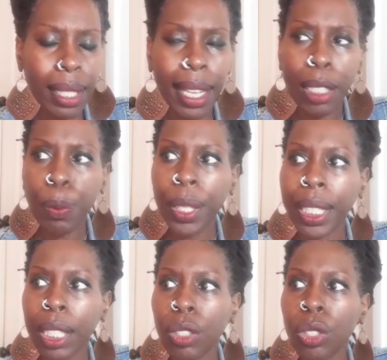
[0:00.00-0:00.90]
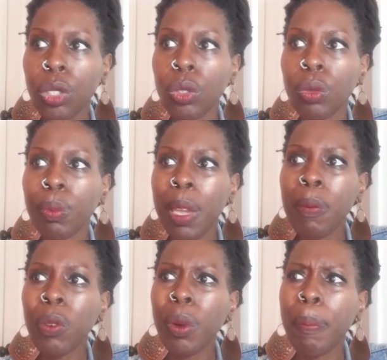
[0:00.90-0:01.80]
Desperate gets you,
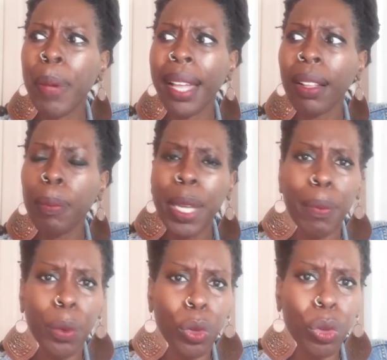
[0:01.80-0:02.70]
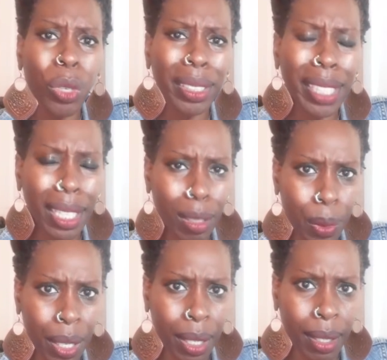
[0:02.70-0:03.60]
people repel people who are
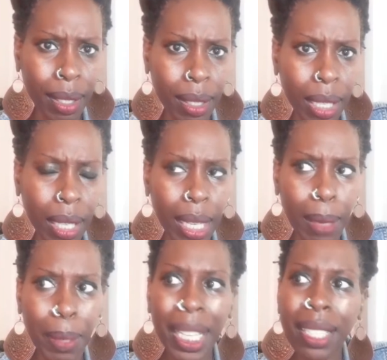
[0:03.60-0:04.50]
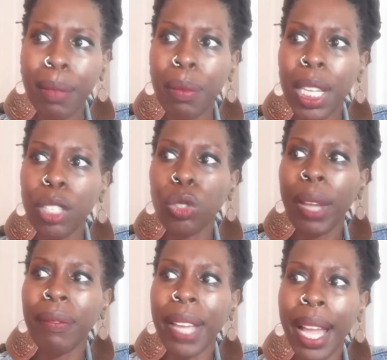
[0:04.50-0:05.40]
desperate because it means you
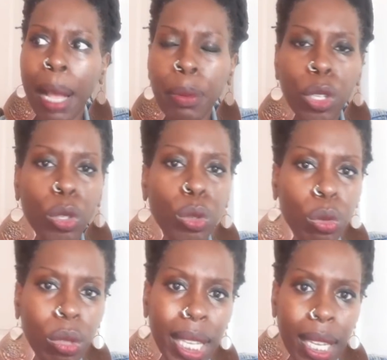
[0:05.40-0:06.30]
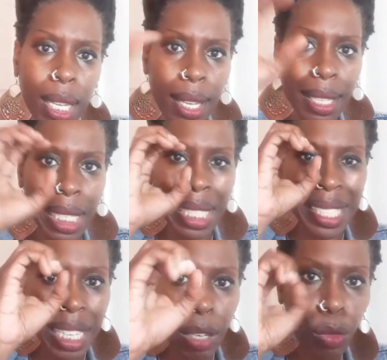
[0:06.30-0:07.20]
have absolutely
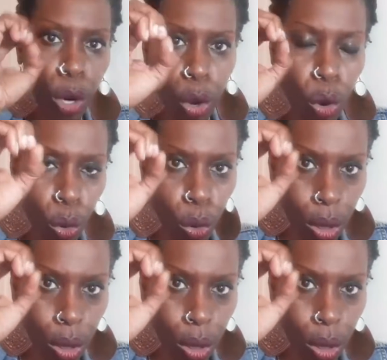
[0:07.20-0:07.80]
zero